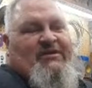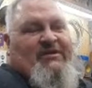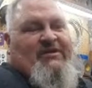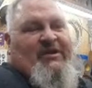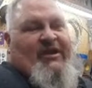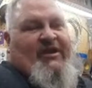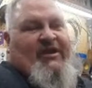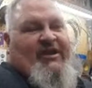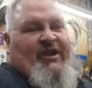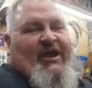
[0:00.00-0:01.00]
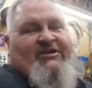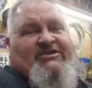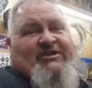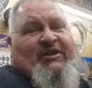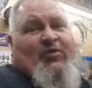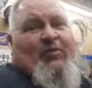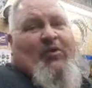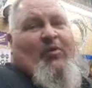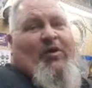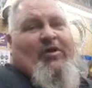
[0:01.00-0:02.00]
and not just a little bit of
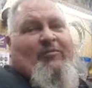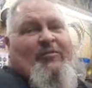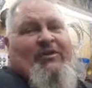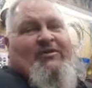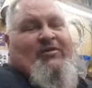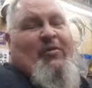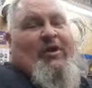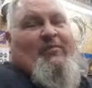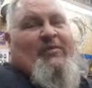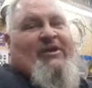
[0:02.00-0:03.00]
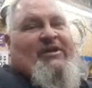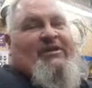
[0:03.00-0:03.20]
water, but quite a bit.